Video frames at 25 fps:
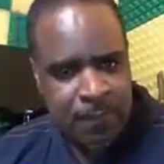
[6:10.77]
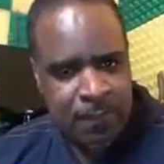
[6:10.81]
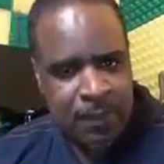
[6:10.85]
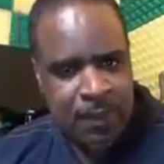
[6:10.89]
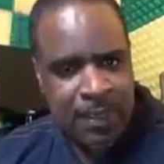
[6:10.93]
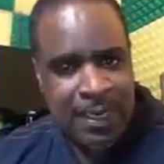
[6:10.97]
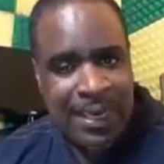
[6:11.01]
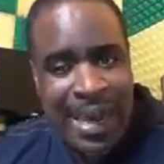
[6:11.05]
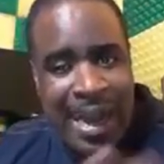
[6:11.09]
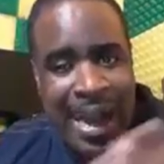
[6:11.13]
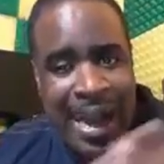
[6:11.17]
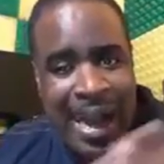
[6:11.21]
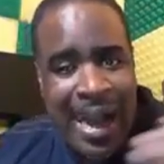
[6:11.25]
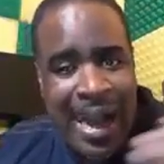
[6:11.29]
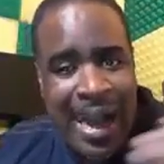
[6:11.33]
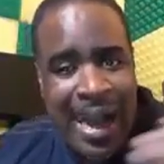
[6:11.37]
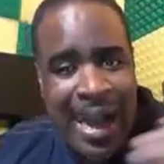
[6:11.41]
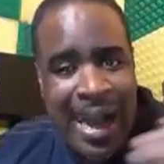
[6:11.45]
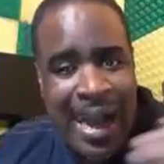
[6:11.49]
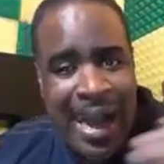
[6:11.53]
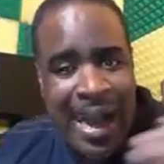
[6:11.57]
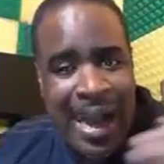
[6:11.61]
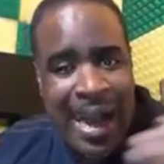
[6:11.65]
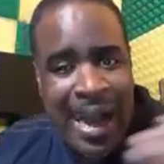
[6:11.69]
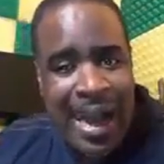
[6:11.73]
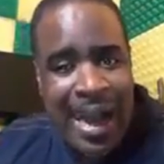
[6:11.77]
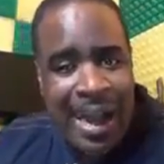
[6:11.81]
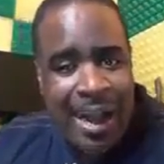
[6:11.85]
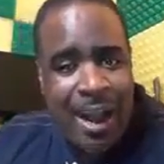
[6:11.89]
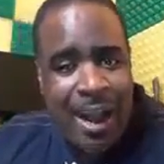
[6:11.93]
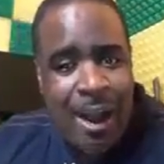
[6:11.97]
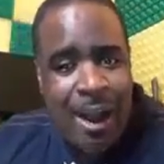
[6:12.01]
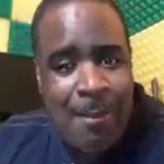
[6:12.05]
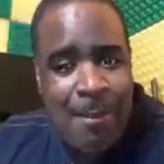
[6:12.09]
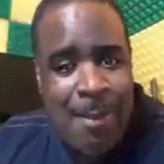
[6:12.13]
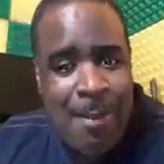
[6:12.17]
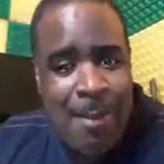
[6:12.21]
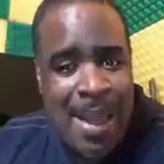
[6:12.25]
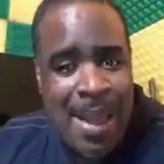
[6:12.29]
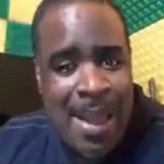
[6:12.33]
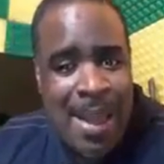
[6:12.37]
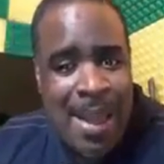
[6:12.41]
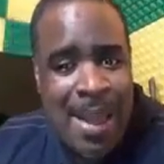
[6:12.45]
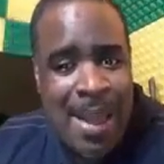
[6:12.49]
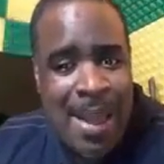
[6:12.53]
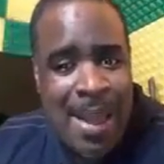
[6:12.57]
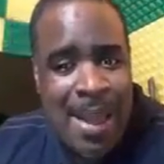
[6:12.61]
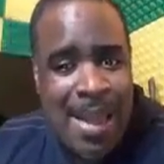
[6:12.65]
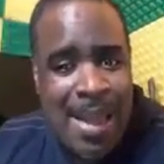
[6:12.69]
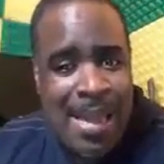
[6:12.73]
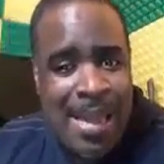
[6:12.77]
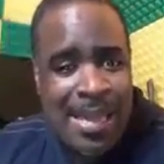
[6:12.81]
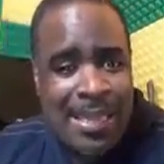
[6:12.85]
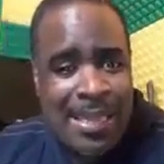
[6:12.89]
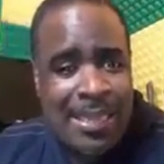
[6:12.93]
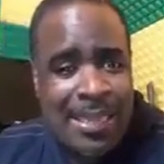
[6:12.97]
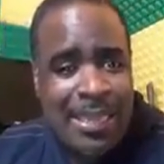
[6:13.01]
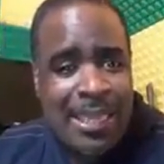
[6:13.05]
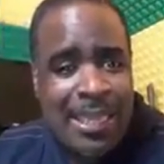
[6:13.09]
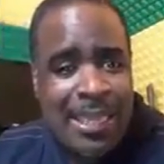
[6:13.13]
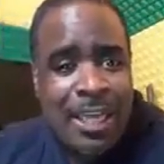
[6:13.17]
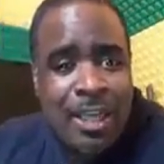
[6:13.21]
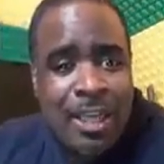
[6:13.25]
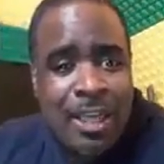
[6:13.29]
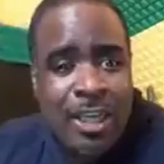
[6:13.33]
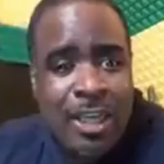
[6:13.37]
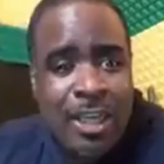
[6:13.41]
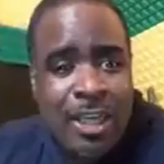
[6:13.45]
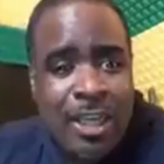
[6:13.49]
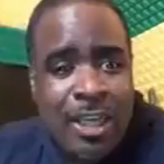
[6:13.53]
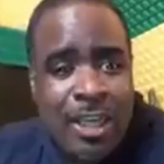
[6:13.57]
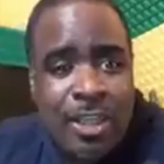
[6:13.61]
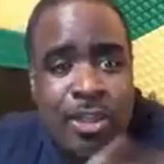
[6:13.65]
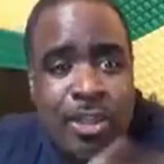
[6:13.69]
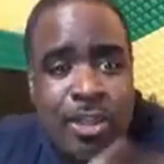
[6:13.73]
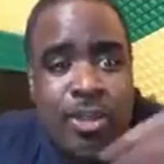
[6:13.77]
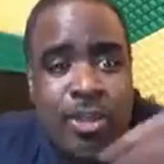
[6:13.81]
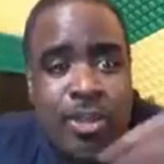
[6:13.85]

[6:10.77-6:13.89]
Gargamel, you just do 10 years of prison